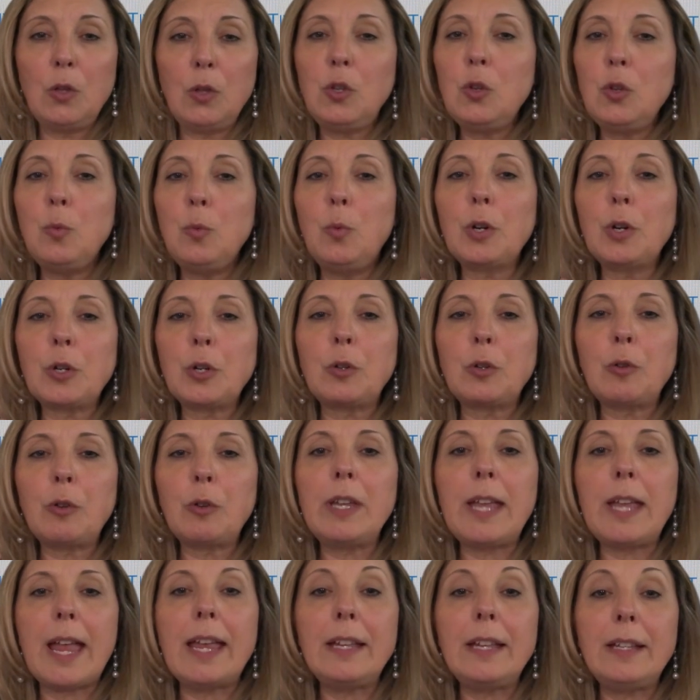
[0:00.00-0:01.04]
You were
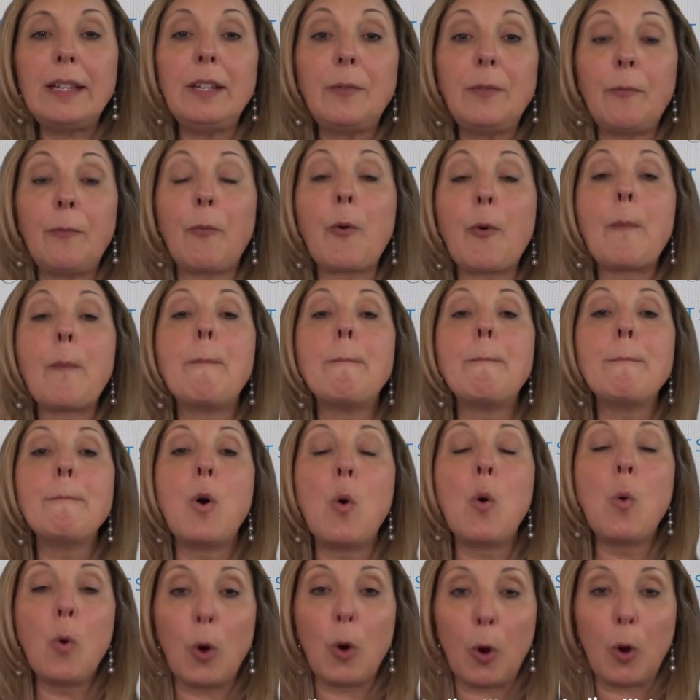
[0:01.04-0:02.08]
created for
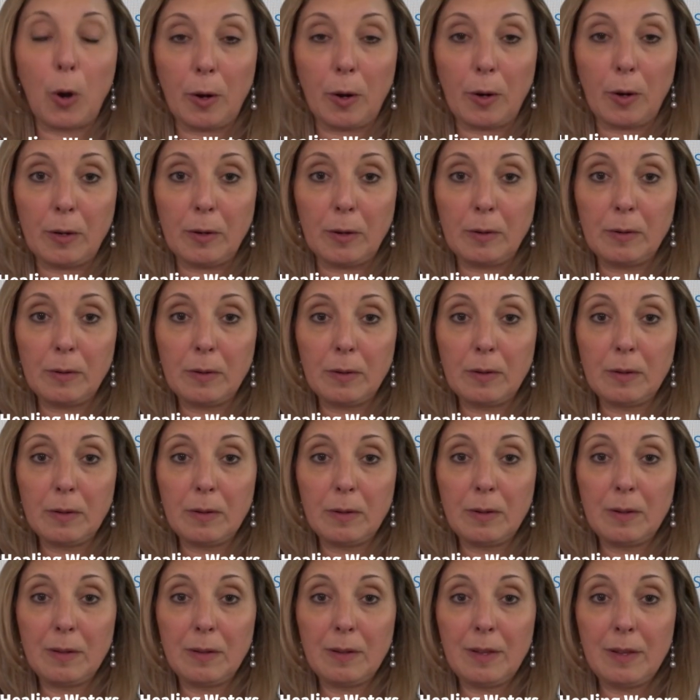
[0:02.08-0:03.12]
more.
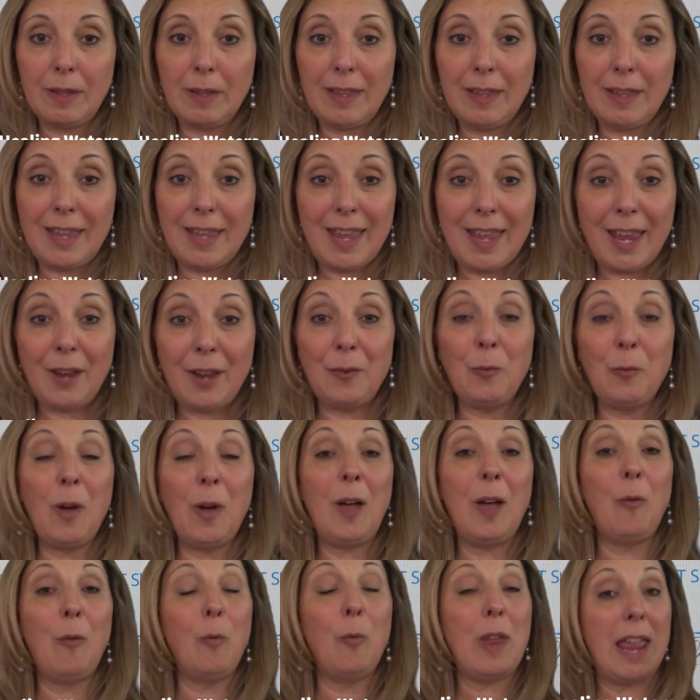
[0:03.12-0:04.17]
And
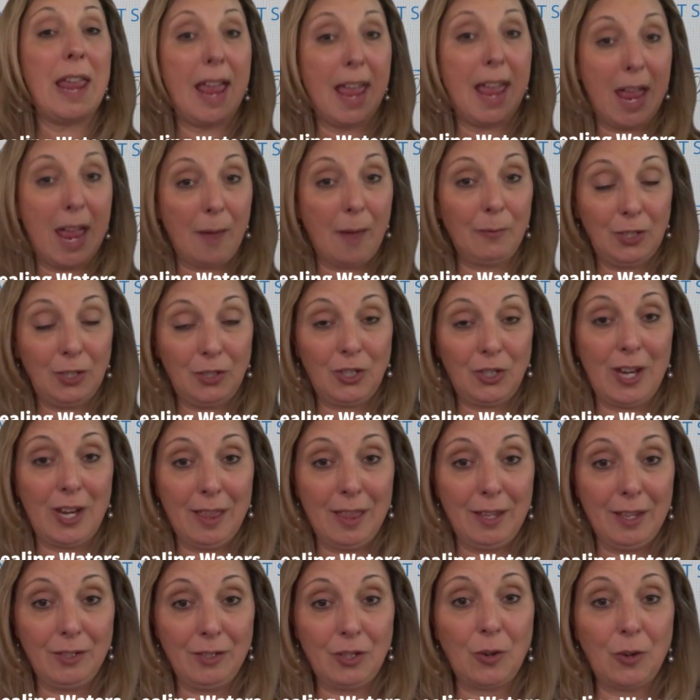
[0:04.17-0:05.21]
while we have to
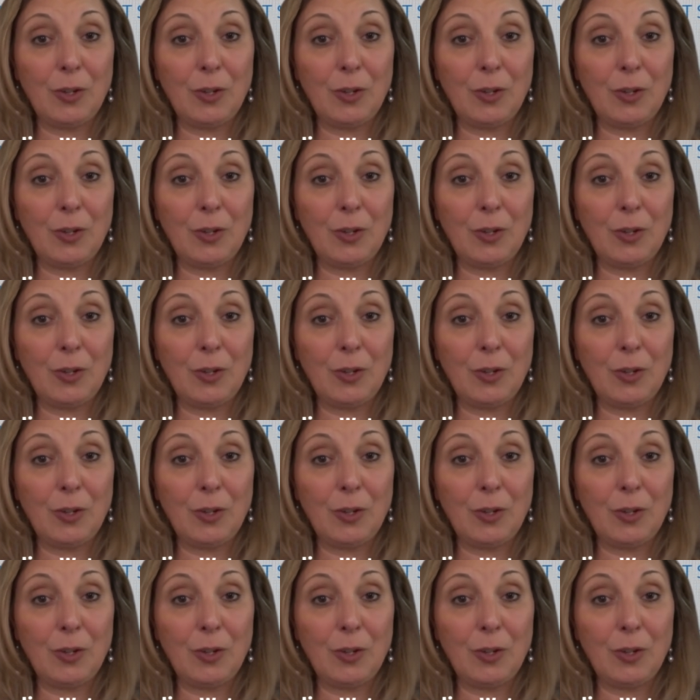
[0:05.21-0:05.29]
challenge